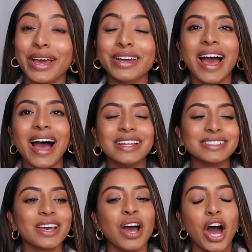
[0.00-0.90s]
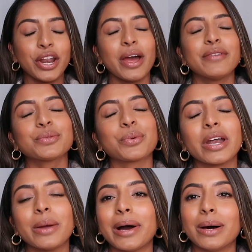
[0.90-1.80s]
and I don't have to
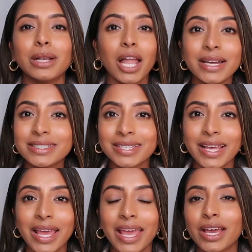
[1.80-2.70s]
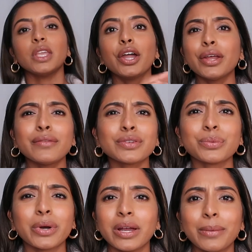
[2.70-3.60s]
worry about lighting, I don't have to
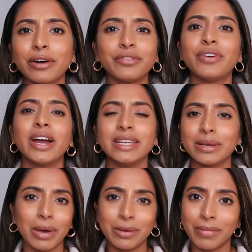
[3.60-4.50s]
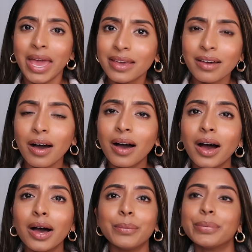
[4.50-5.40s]
worry about finding my
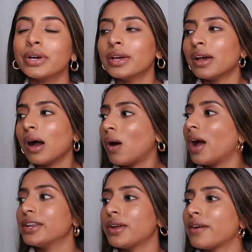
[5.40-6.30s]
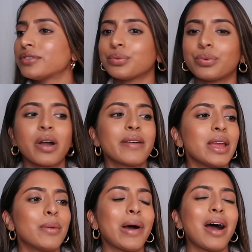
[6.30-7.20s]
makeup, I don't have to
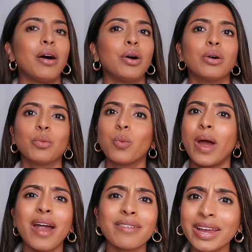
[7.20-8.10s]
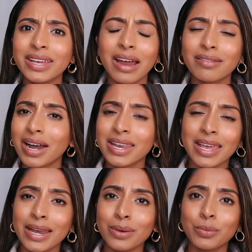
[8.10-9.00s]
worry about where I get
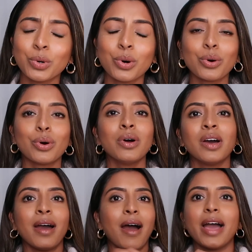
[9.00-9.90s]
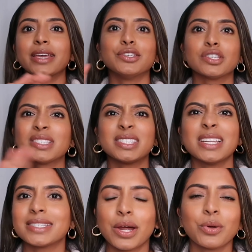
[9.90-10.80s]
ready anymore. I can just
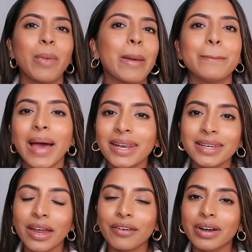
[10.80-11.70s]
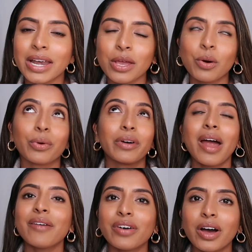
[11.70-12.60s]
sit down on my bed and get ready, or
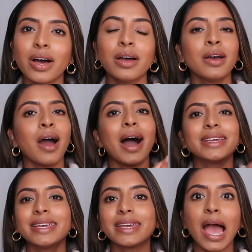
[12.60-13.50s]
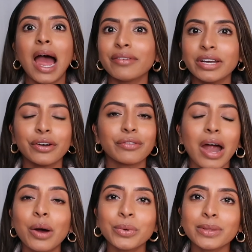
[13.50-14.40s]
wherever. I can carry it
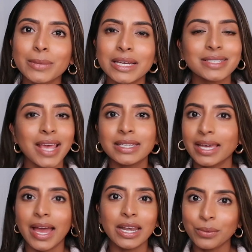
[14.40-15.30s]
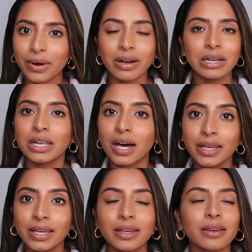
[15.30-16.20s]
around with me and take it anywhere I
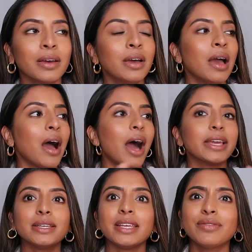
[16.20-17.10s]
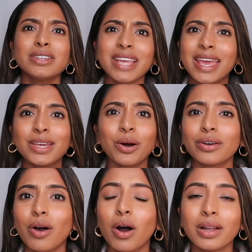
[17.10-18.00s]
like. I can even take it
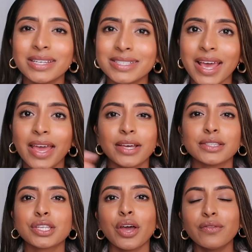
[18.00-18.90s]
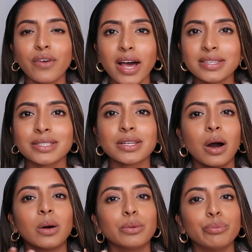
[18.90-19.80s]
on holiday. It's so
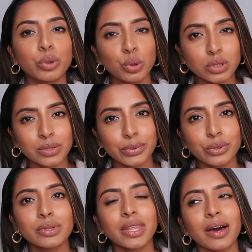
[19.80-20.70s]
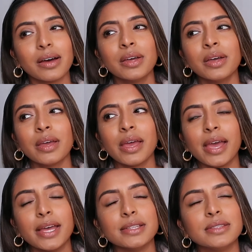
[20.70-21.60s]
versatile and portable that
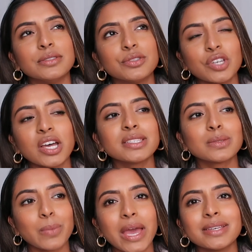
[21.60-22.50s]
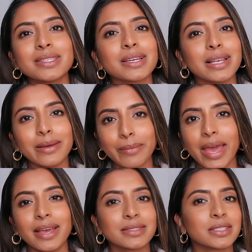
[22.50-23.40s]
it just basically
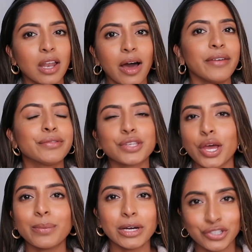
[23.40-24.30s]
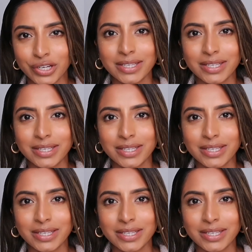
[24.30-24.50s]
makes life so much